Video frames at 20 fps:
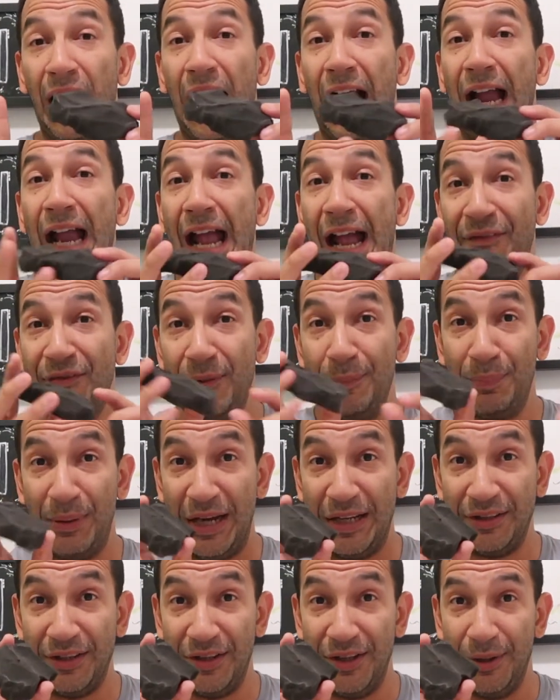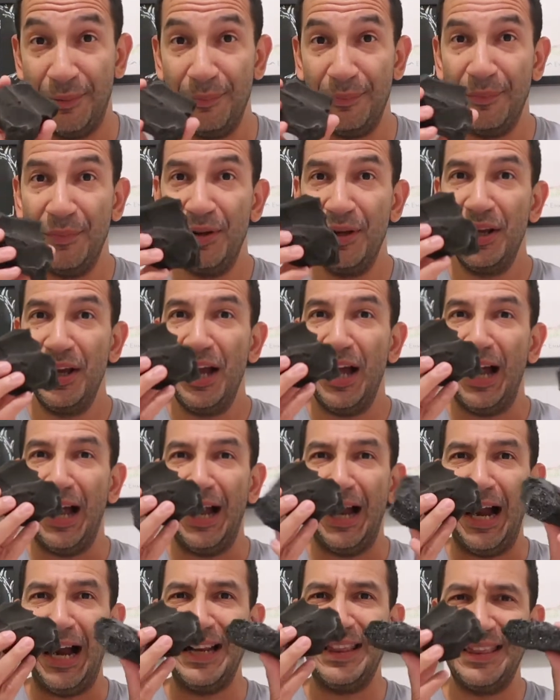haven't painted them.
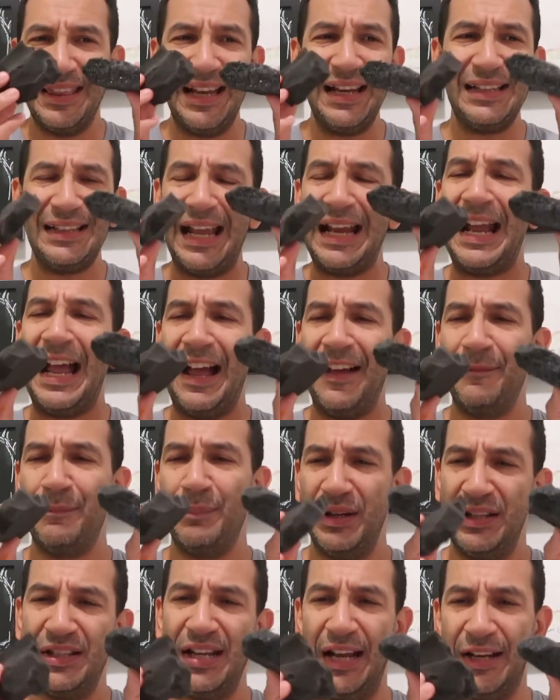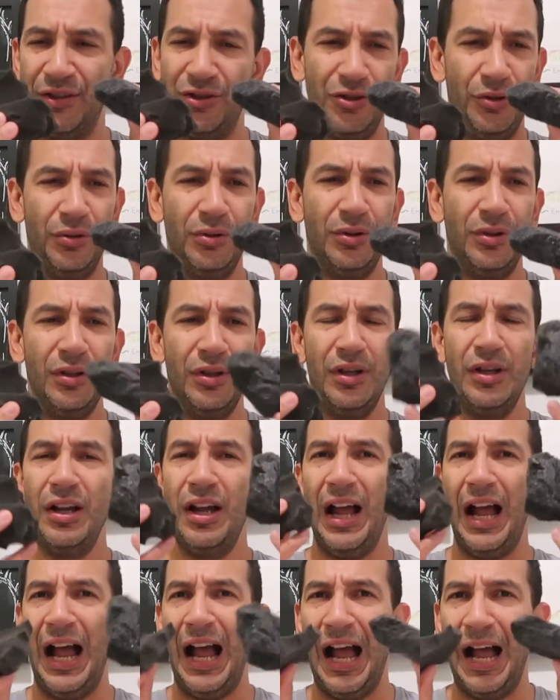I think they have potential.
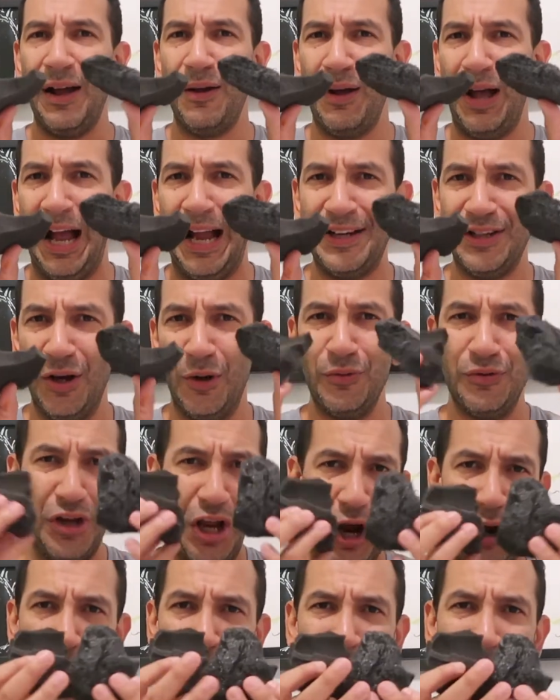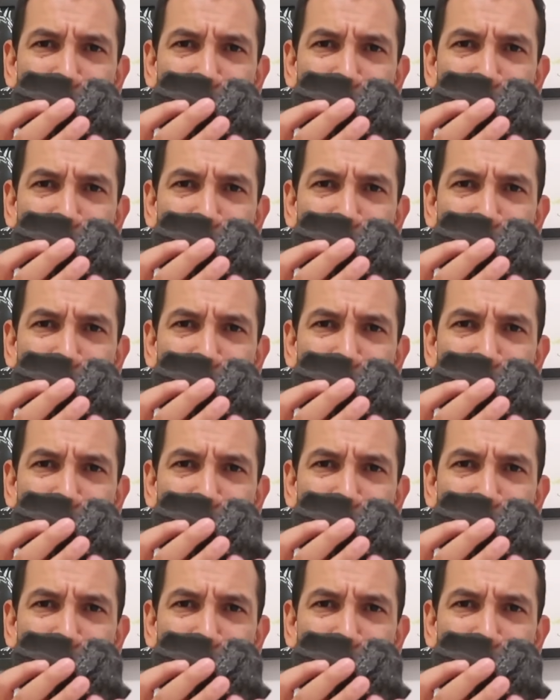I don't know.